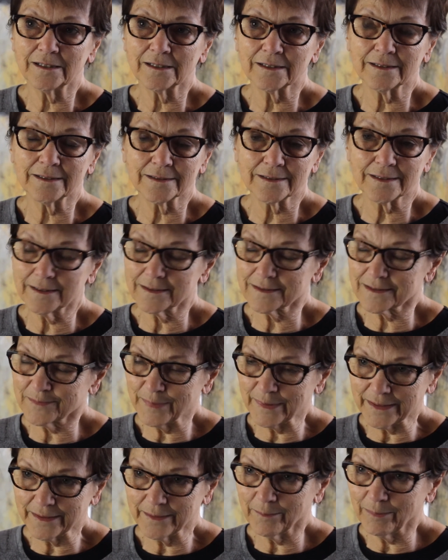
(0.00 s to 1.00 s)
It has
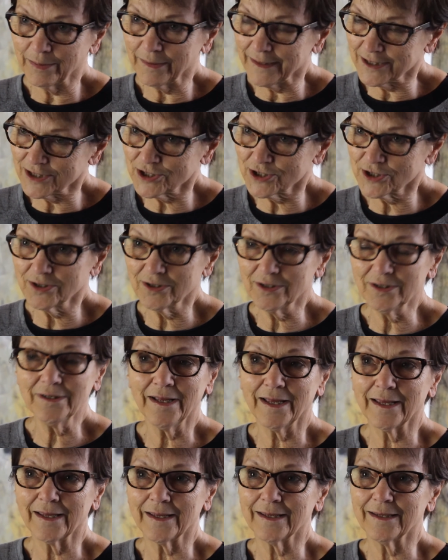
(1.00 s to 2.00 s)
been a pleasure,
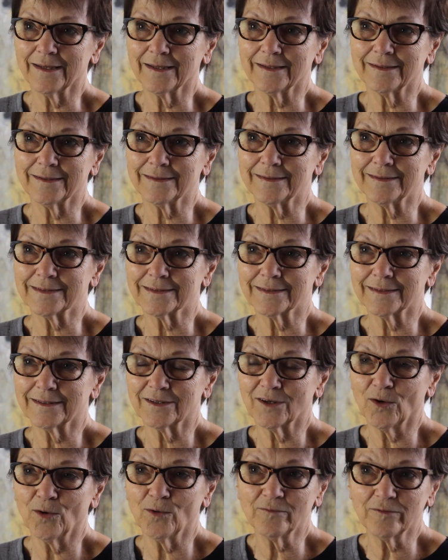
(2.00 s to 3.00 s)
and
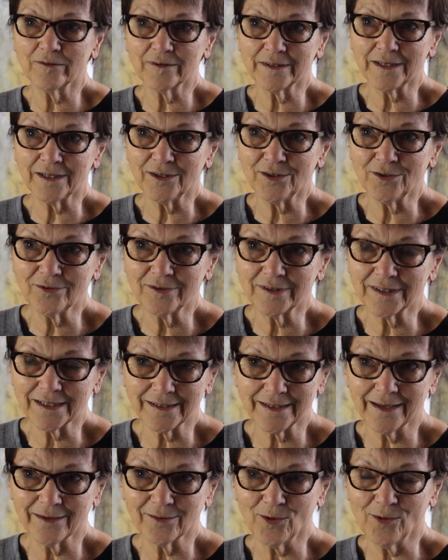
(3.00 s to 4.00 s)
hopefully you
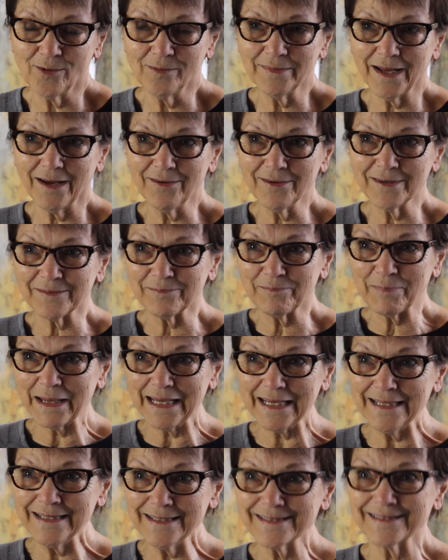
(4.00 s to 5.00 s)
can get home now and
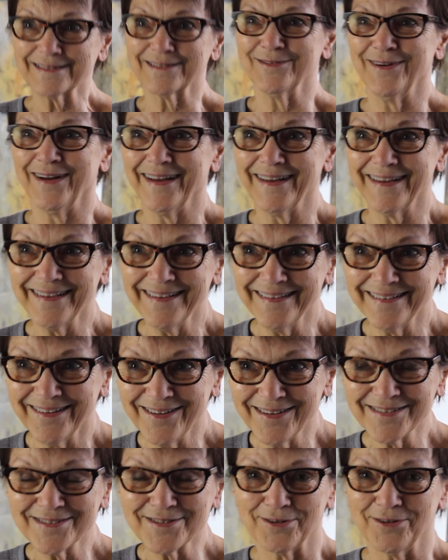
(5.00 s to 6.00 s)
paint, so I can
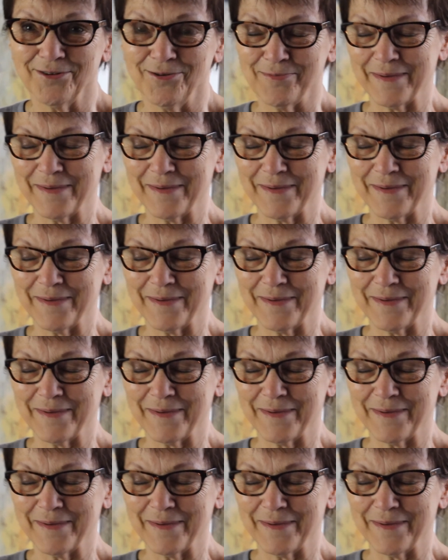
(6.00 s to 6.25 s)
also go.